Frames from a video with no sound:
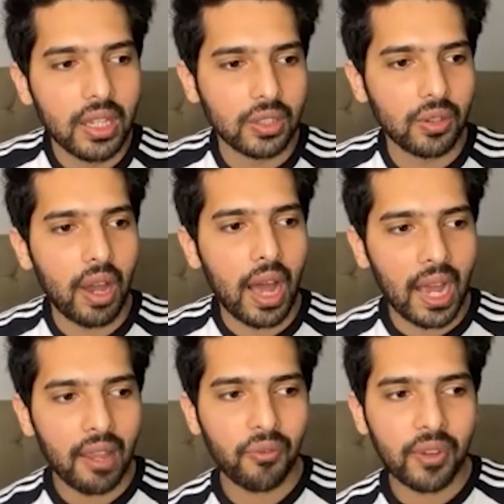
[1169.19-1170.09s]
So
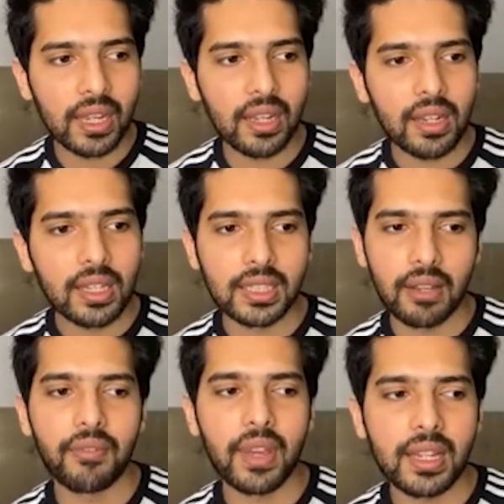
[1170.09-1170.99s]
I feel
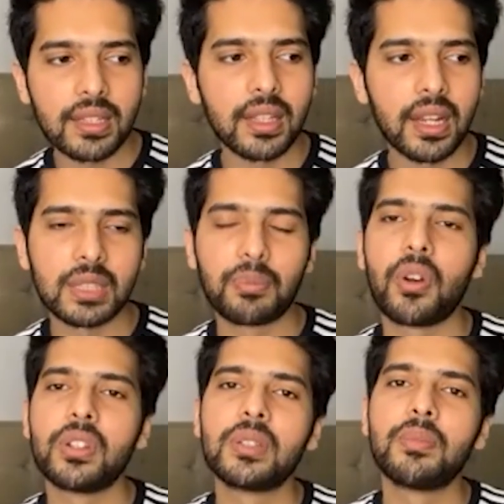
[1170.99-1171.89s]
somewhere there's the
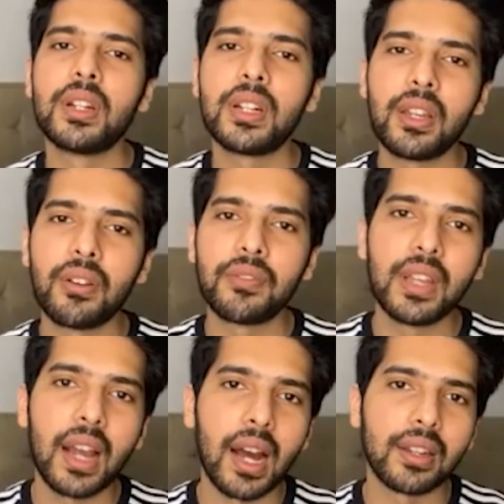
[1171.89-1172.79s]
responsibility of
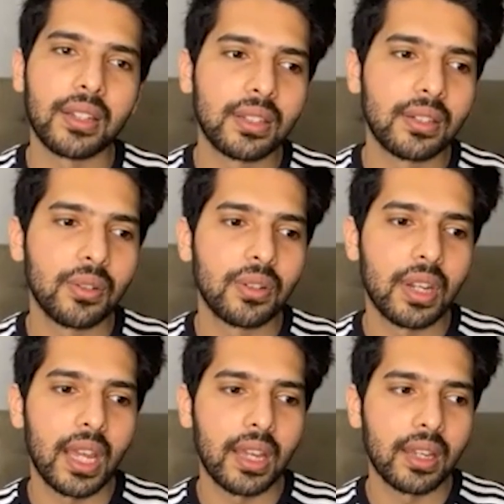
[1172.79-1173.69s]
the artist to
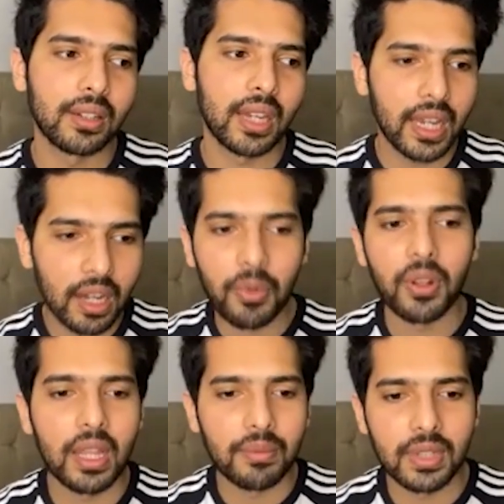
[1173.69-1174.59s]
take take it
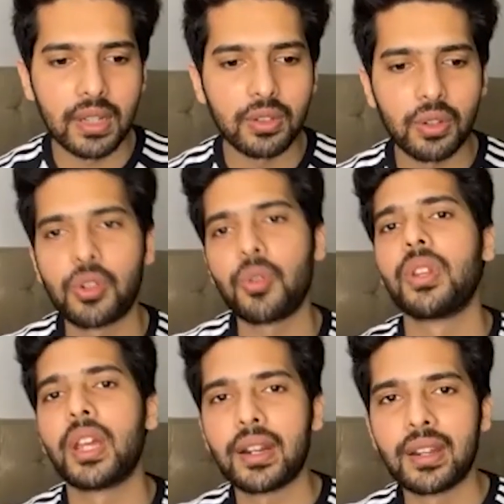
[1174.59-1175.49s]
upon themselves to show
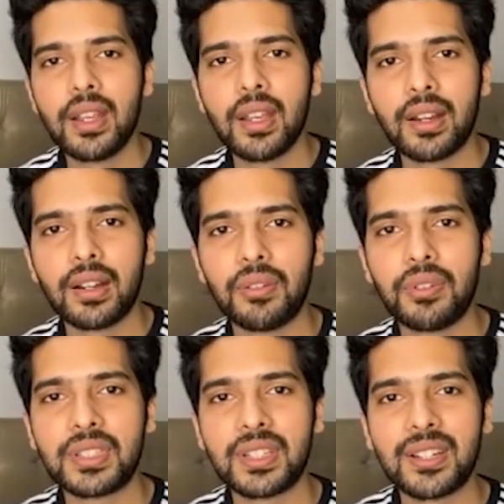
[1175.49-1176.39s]
their uh,
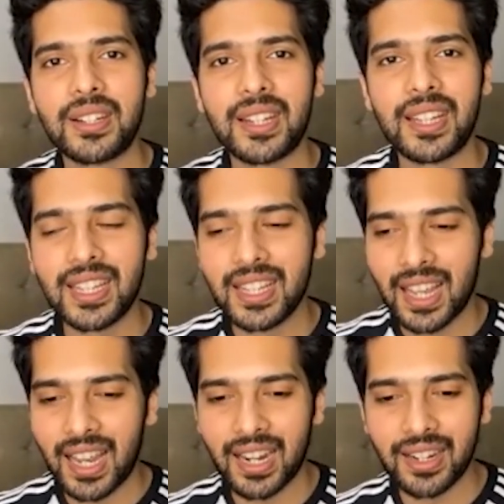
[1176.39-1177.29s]
versatility
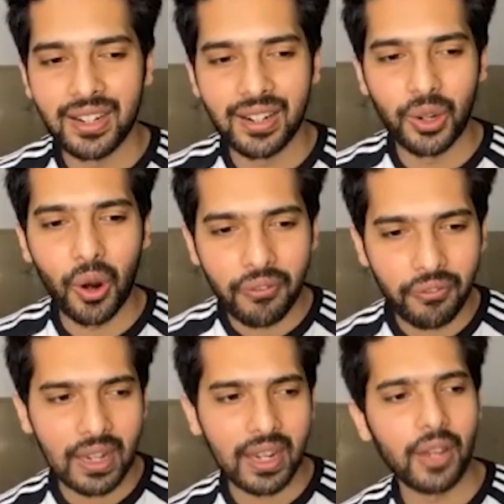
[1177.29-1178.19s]
and uh, not
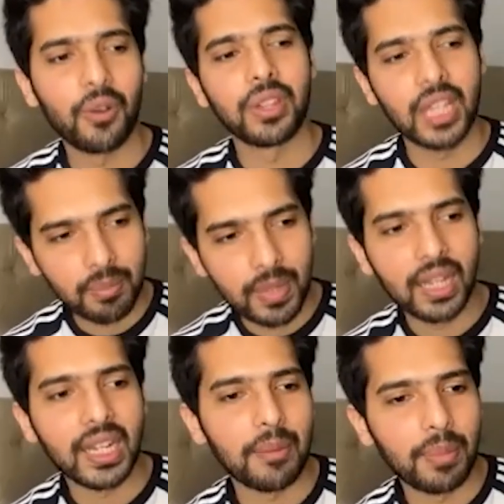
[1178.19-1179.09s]
feel like oh they are
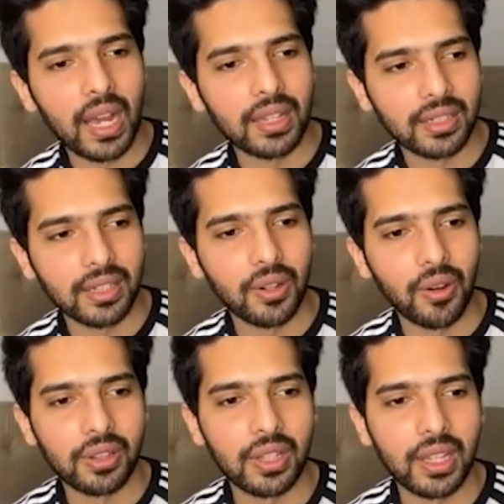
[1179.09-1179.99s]
being typecasted
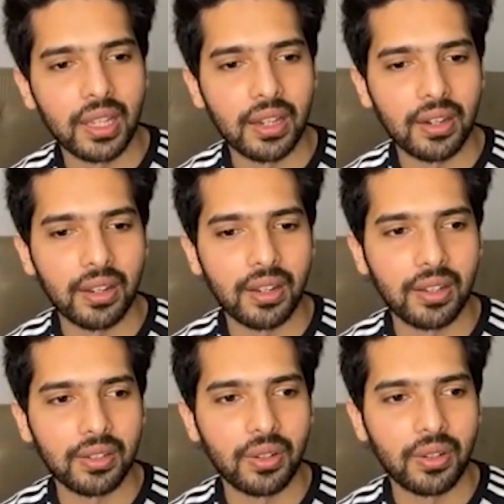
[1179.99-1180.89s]
or they are
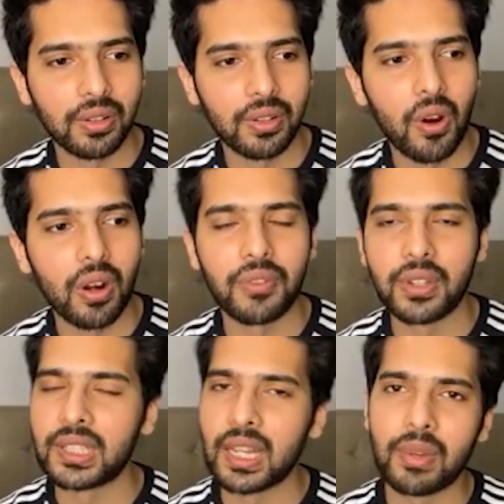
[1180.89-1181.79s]
uh, you know called for
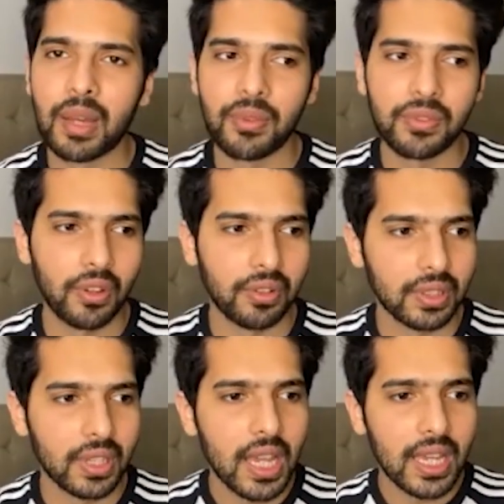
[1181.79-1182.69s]
the same type of
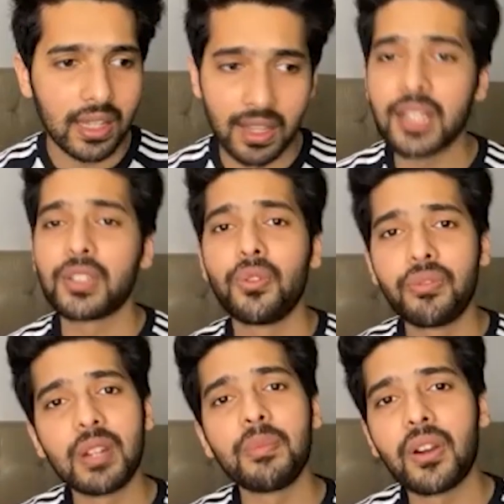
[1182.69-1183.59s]
songs yes you
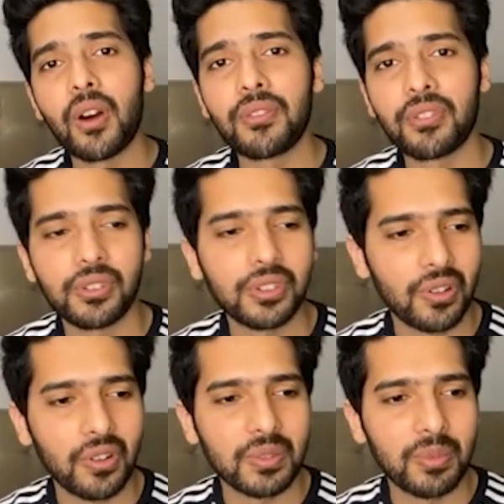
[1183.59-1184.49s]
will be called for those
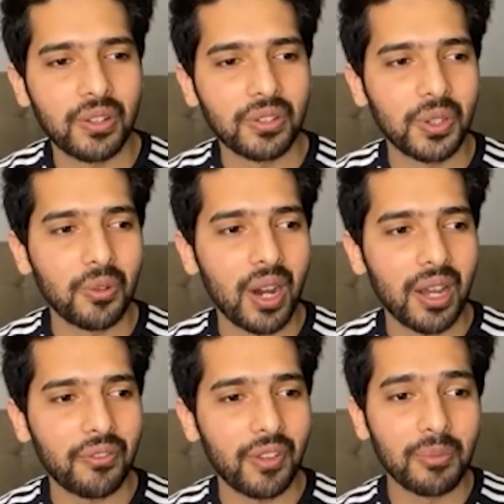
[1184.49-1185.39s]
songs because you
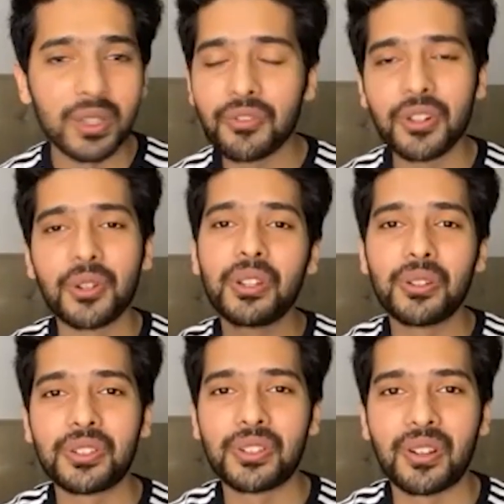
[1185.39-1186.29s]
are famous for doing
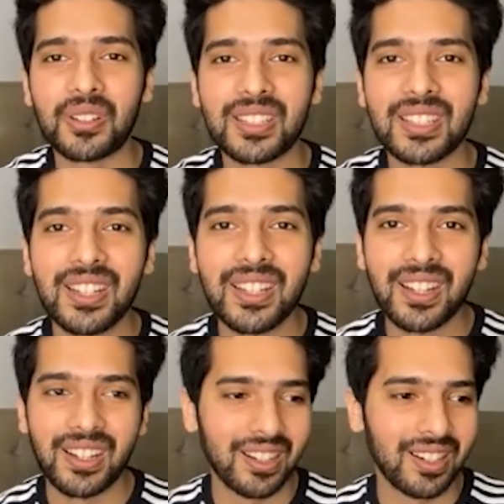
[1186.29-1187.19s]
those songs
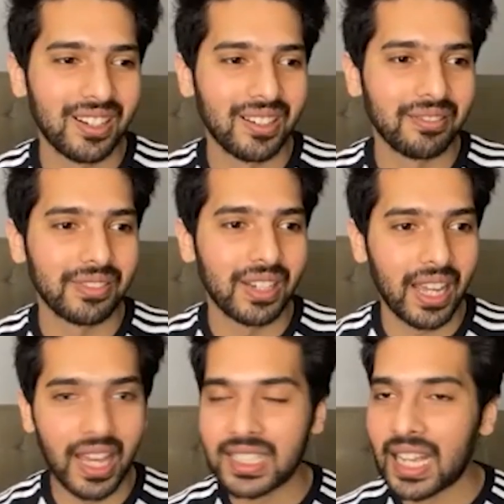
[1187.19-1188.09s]
uh, like
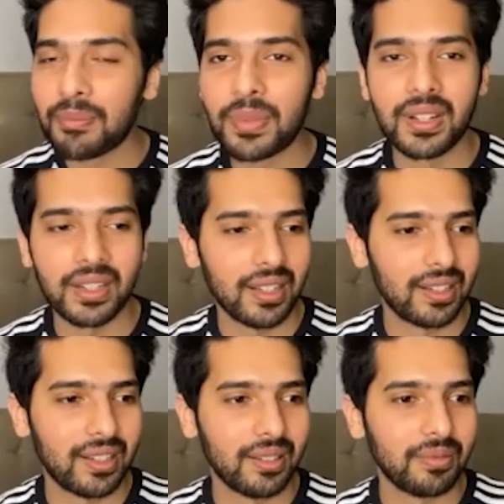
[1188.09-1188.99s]
example
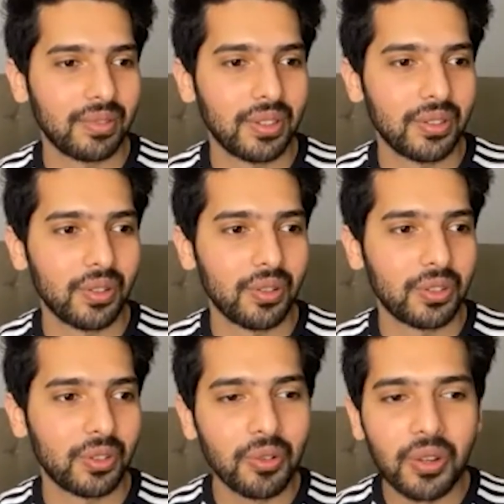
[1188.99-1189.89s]
uh, you know
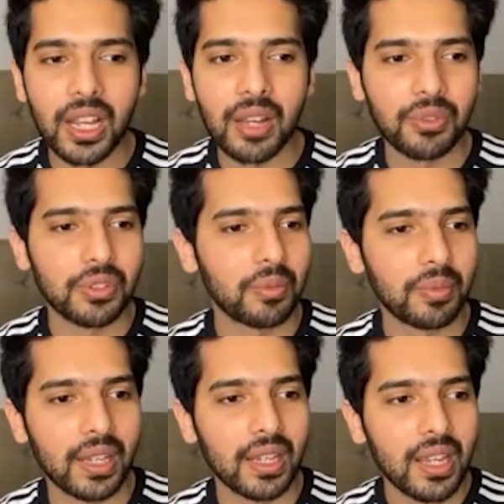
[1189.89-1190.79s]
sonu nigam used to
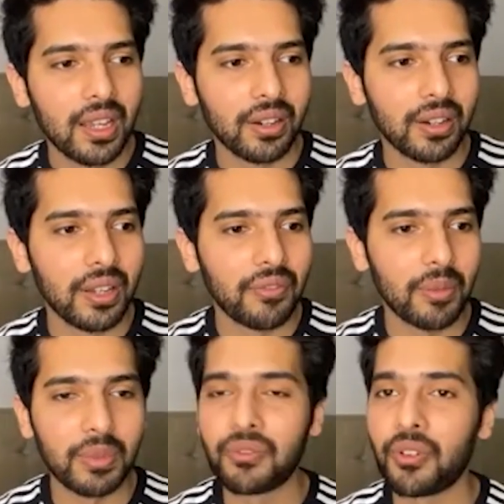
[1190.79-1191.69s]
be really
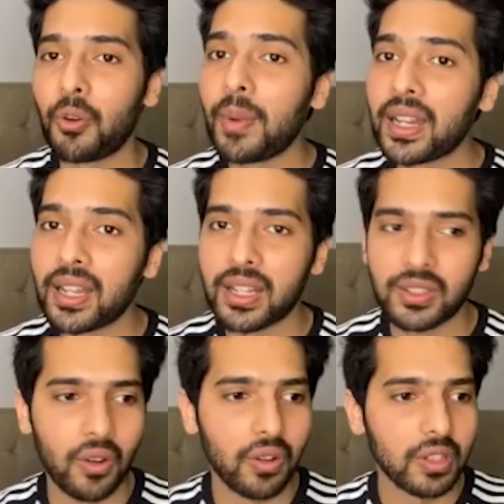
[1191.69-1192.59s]
famous for romantic
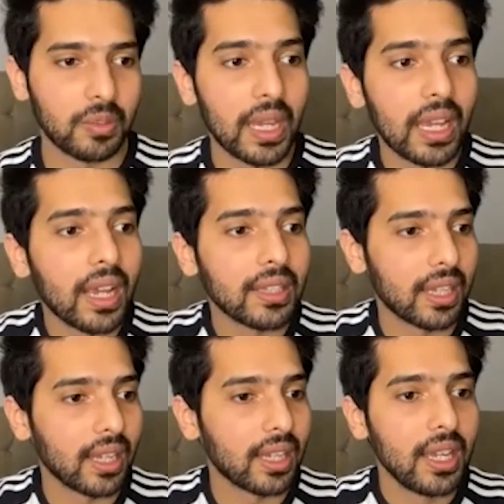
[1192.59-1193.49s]
songs. Mika
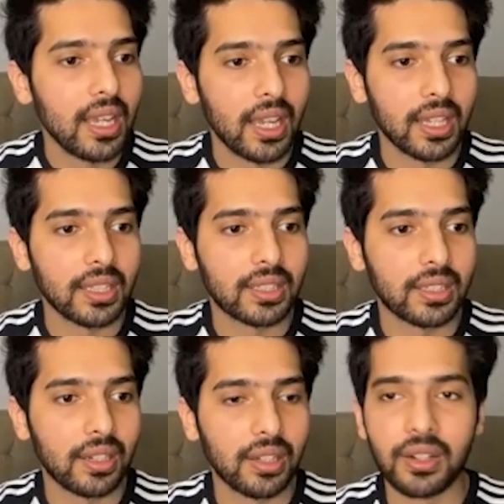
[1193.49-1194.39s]
Singh
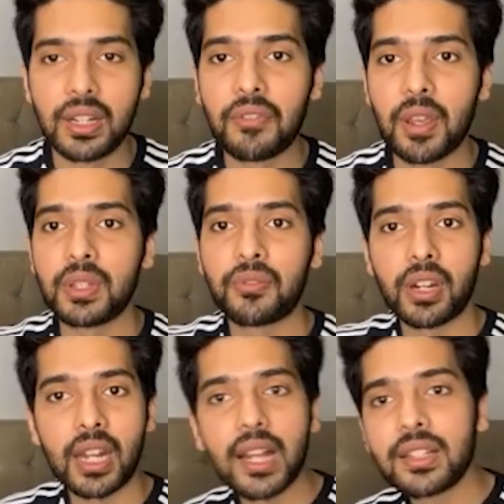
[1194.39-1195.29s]
is uh, really famous
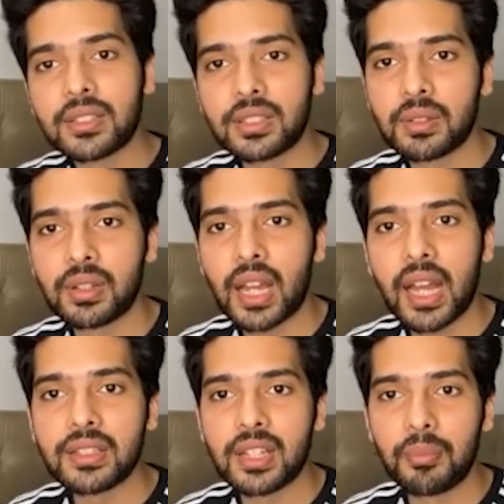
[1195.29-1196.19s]
for dance
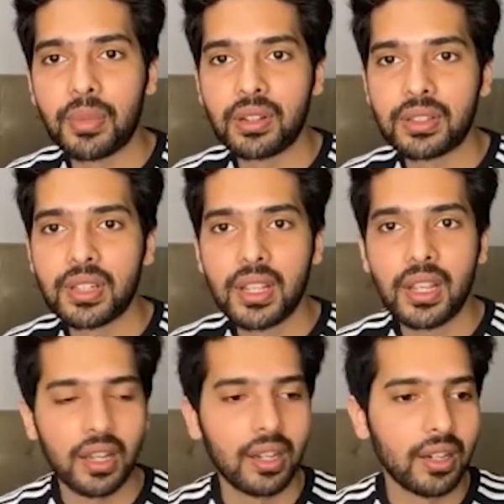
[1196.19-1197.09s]
dance numbers.
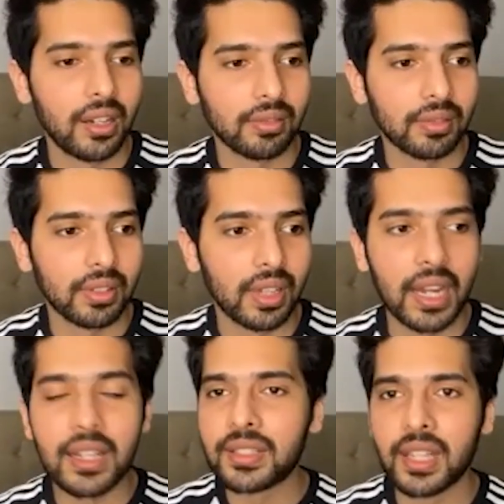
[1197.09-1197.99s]
Um,
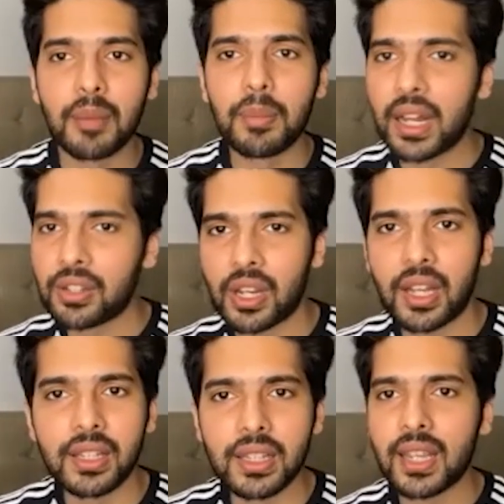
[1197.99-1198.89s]
Honey Singh,
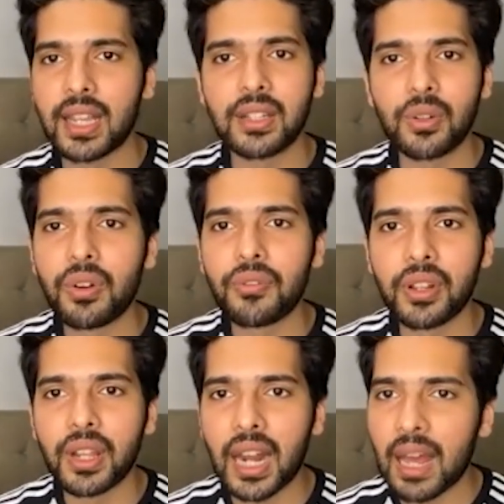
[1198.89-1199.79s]
Badshah. these guys are known for
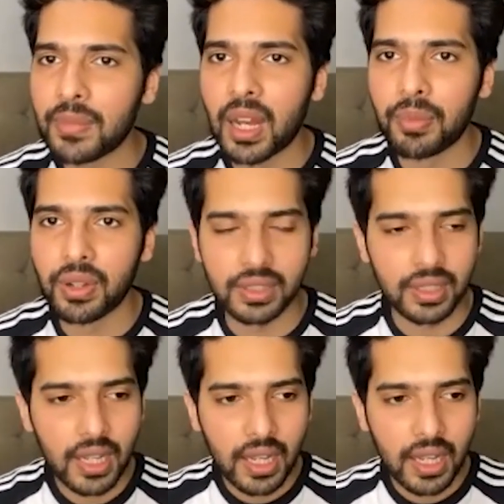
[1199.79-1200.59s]
their rap numbers.